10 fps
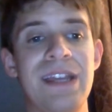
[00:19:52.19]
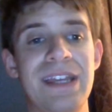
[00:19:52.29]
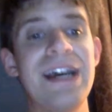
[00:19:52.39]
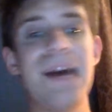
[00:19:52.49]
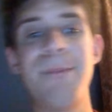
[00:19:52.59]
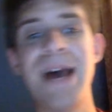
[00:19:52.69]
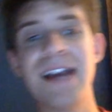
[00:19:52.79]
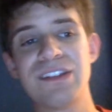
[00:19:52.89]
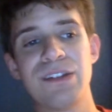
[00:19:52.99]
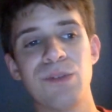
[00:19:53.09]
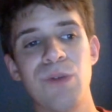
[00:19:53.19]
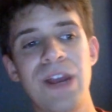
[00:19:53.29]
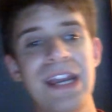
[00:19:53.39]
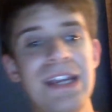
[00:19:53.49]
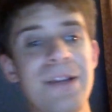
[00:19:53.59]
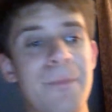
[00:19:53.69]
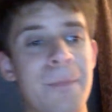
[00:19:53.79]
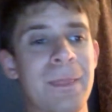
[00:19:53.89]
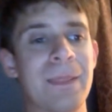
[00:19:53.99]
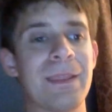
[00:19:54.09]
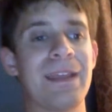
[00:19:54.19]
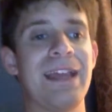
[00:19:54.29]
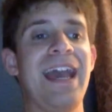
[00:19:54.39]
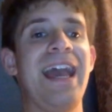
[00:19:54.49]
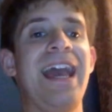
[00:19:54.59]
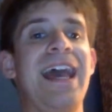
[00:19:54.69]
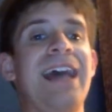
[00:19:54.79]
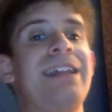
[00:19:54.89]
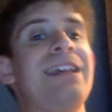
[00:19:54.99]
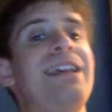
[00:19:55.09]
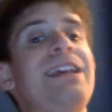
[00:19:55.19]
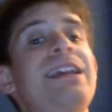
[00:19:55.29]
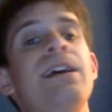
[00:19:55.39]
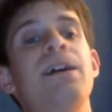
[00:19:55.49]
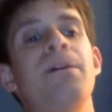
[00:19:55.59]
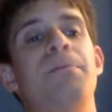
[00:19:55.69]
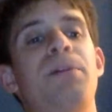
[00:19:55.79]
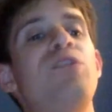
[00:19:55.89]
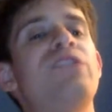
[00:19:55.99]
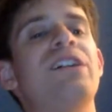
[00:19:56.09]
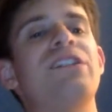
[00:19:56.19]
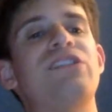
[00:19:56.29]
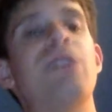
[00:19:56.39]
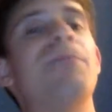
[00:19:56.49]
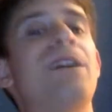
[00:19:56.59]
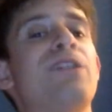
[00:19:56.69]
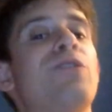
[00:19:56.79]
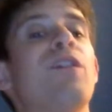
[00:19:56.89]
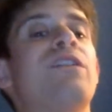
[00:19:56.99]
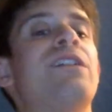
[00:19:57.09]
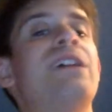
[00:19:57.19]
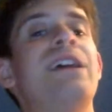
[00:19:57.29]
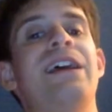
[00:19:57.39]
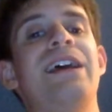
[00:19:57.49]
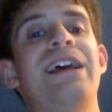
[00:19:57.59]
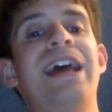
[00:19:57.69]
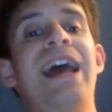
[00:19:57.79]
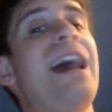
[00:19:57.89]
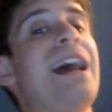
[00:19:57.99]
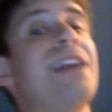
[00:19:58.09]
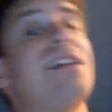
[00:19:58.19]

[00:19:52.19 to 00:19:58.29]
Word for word: He got back into the ring, and he posed on the turnbuckles And